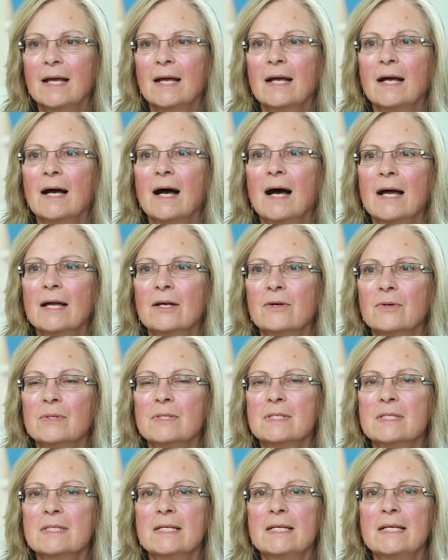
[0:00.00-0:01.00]
I could
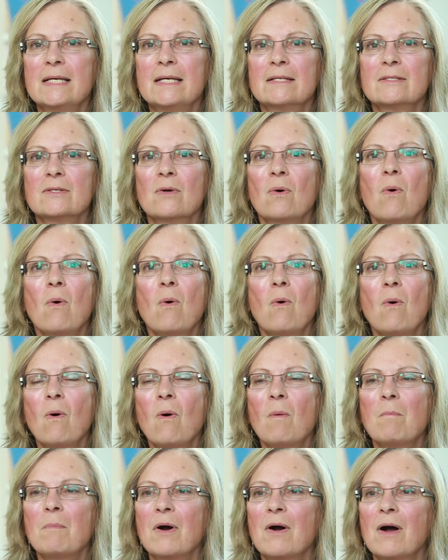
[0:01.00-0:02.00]
see his
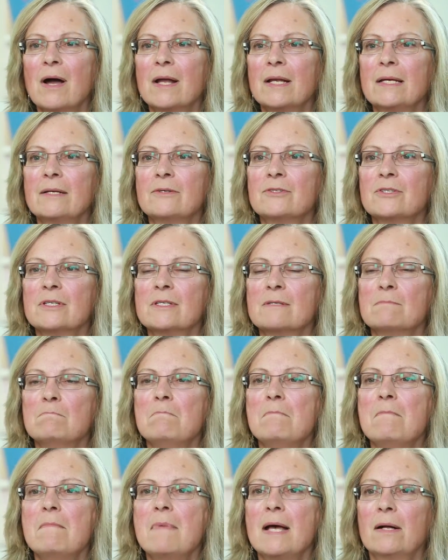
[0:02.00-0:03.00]
whole body just
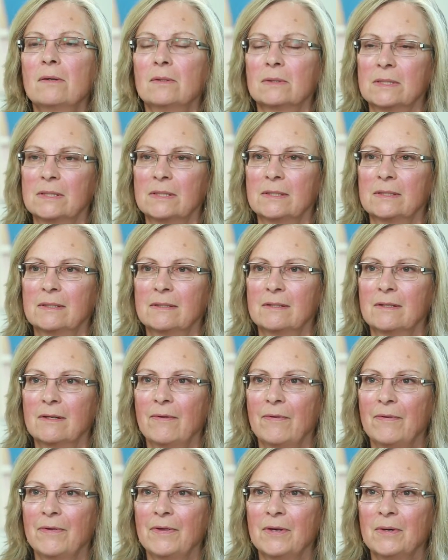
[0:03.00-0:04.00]
melt
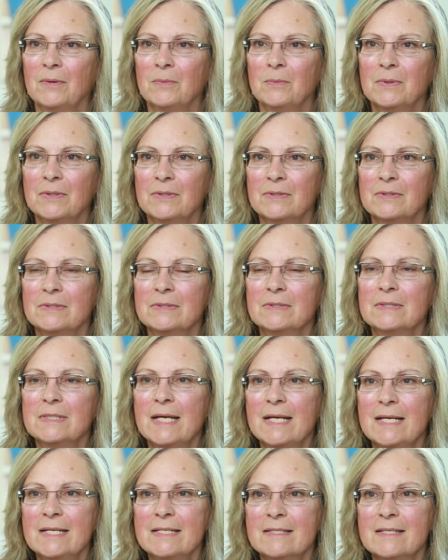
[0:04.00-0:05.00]
with
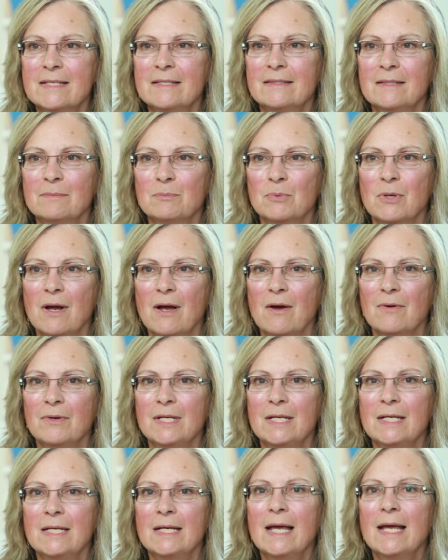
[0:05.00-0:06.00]
tasting the
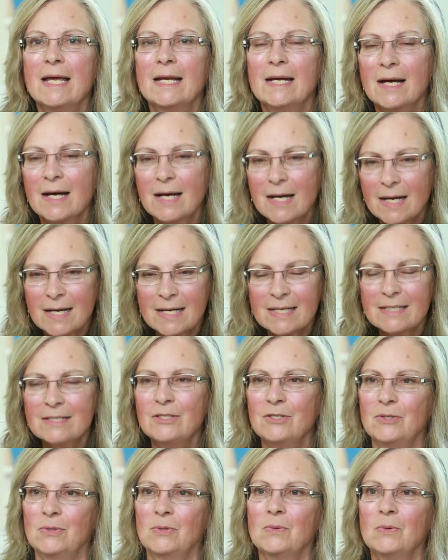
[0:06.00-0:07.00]
brownie. And I
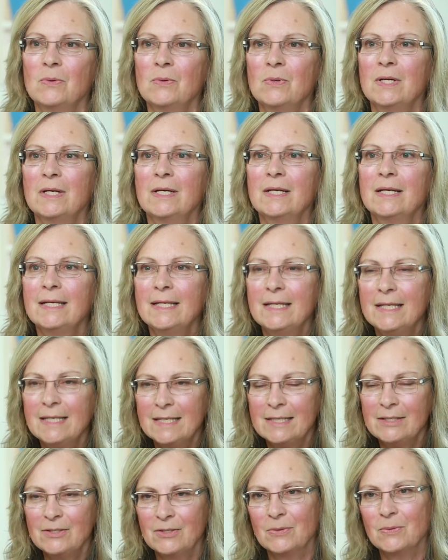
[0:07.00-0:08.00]
knew,
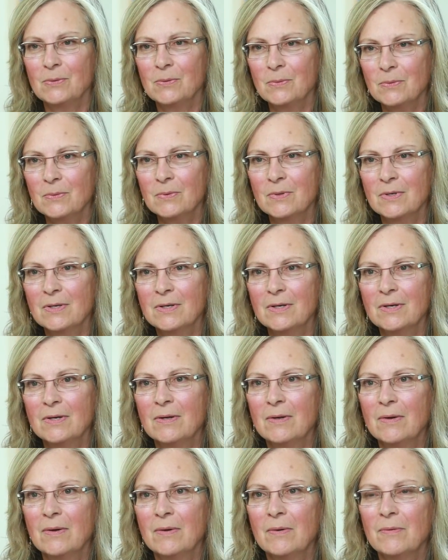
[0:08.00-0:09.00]
he knew,
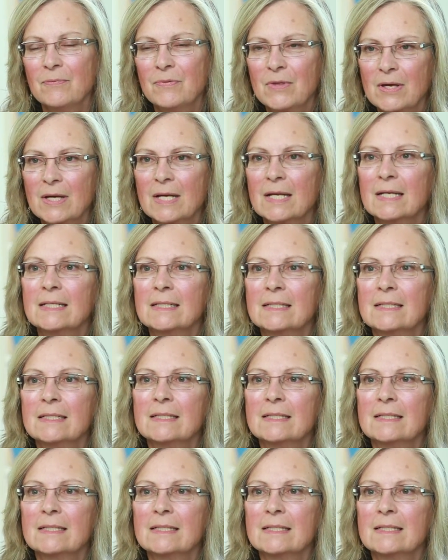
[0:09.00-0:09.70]
that